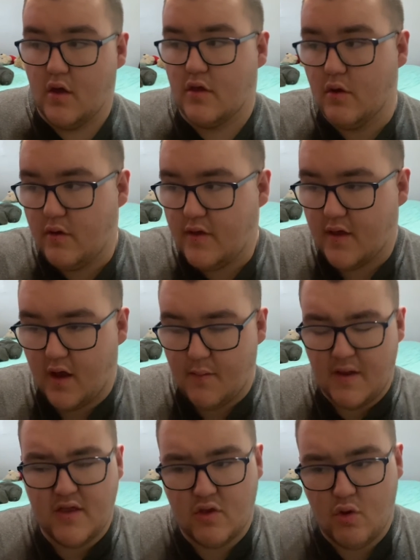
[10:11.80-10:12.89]
he's like,
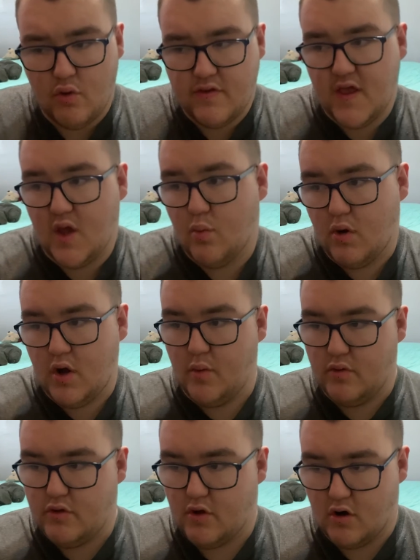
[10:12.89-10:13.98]
about this whole thing working
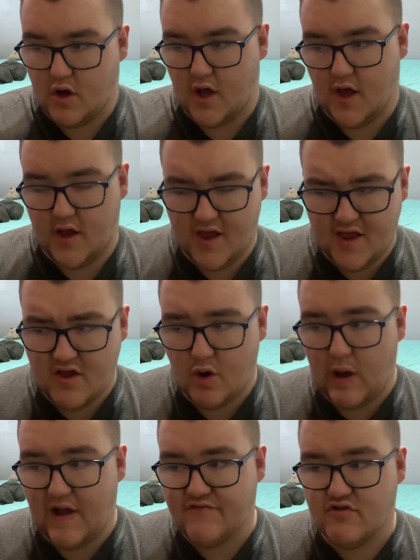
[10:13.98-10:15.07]
with Dark. He didn't go
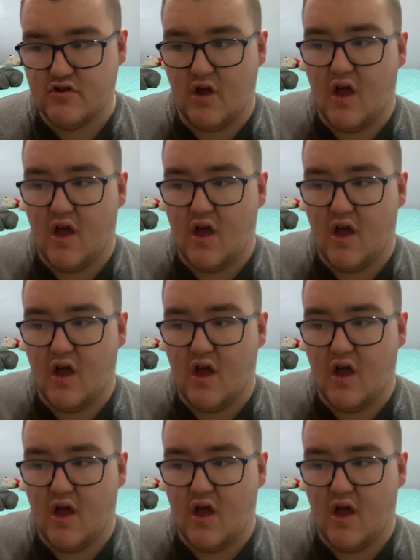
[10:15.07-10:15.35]
after